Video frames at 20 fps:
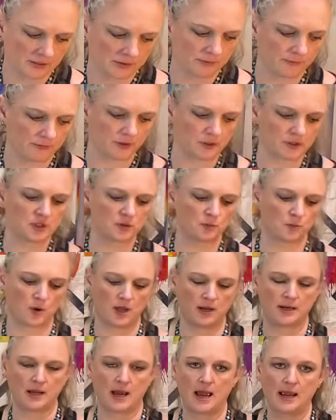first
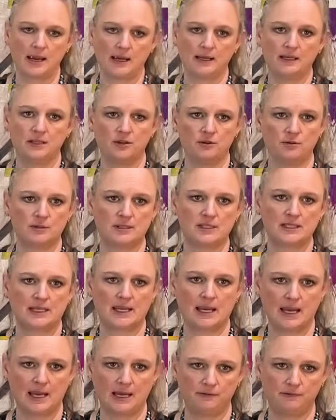one, I used
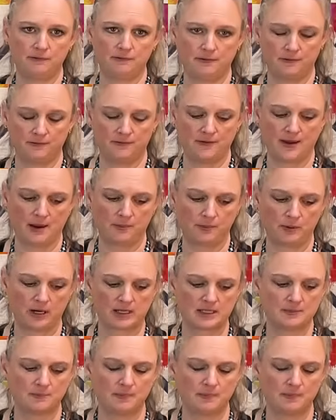Cafe fabrics.